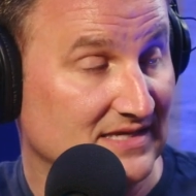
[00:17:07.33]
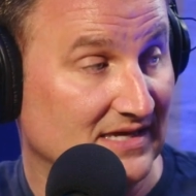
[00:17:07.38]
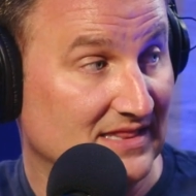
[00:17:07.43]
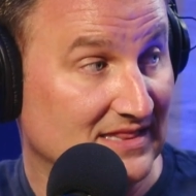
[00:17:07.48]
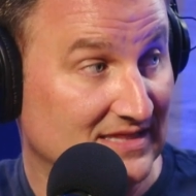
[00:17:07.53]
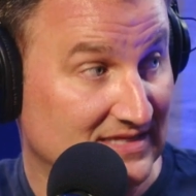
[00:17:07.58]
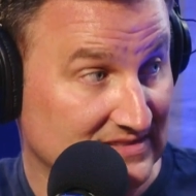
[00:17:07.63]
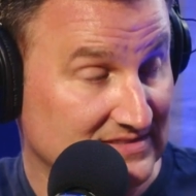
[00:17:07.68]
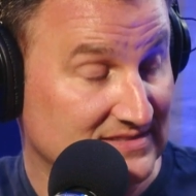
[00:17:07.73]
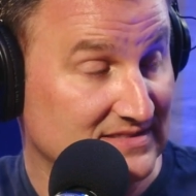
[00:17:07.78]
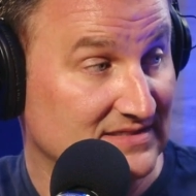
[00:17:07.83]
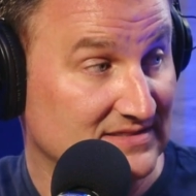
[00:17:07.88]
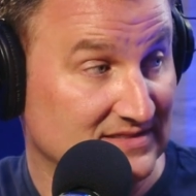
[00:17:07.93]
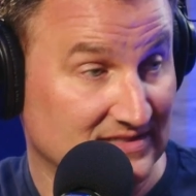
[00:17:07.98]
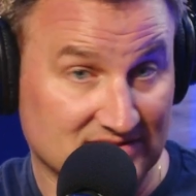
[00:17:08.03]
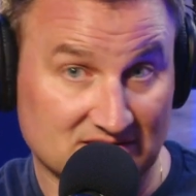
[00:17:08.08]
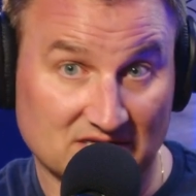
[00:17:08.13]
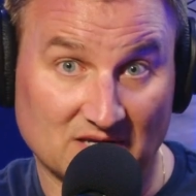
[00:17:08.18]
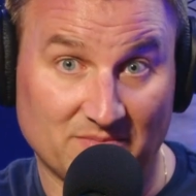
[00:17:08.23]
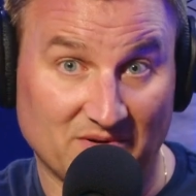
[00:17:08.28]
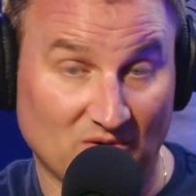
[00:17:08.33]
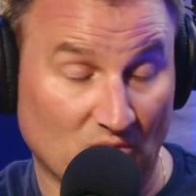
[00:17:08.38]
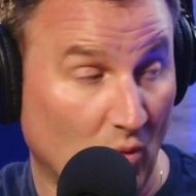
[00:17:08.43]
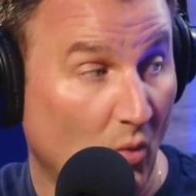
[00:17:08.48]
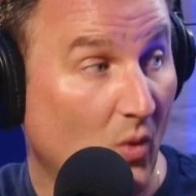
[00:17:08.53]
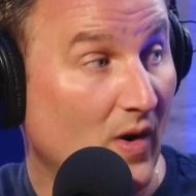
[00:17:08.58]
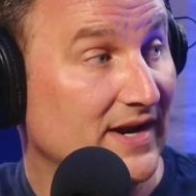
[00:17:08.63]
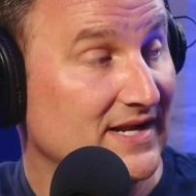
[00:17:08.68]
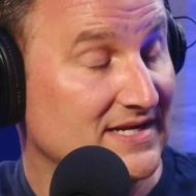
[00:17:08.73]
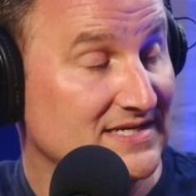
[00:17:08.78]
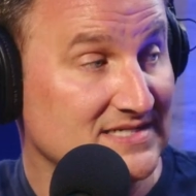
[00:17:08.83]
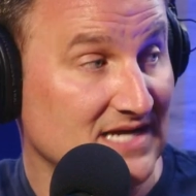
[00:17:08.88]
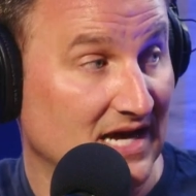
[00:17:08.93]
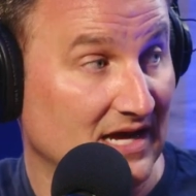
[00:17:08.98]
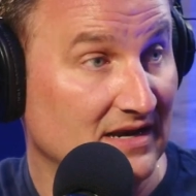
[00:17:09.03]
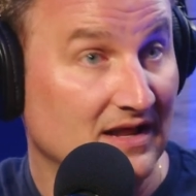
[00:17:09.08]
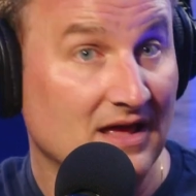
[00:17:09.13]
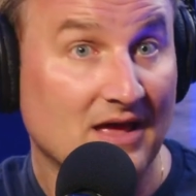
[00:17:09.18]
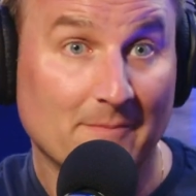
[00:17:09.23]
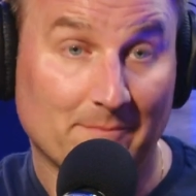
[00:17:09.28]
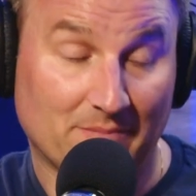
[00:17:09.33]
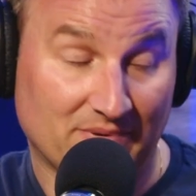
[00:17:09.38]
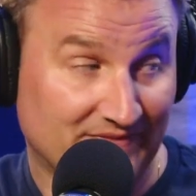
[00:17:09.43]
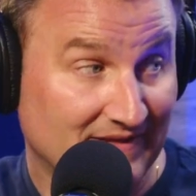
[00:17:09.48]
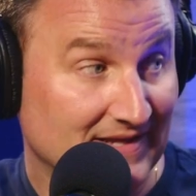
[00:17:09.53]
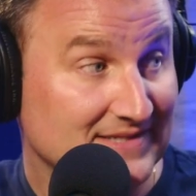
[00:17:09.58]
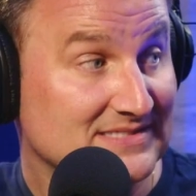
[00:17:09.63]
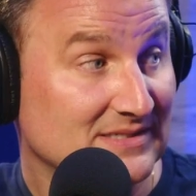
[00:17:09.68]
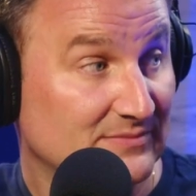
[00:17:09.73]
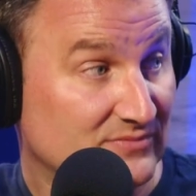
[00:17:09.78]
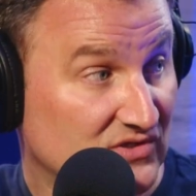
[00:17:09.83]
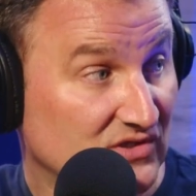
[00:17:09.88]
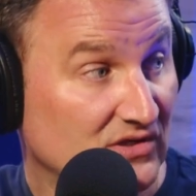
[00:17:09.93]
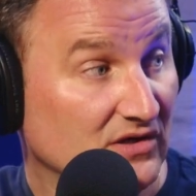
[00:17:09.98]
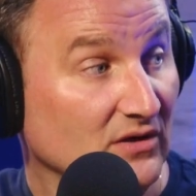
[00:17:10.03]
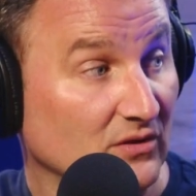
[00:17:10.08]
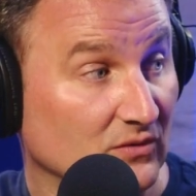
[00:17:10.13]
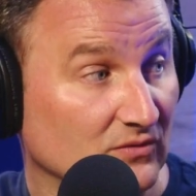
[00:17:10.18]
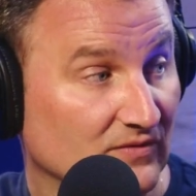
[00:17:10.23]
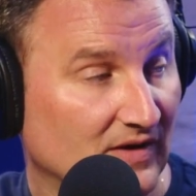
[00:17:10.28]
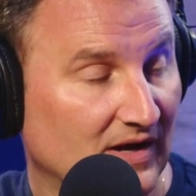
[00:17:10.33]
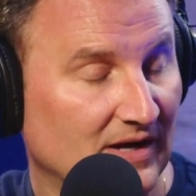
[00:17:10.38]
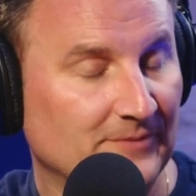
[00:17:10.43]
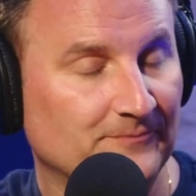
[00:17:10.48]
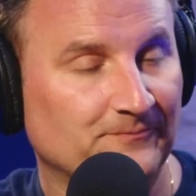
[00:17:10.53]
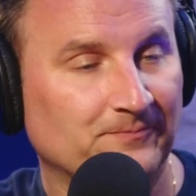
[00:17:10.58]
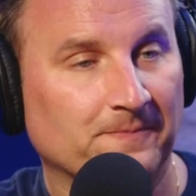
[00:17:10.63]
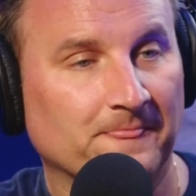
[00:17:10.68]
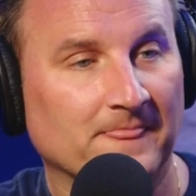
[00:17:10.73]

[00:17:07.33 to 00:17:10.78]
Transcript: Like this could be one and done, but that's up to you, right?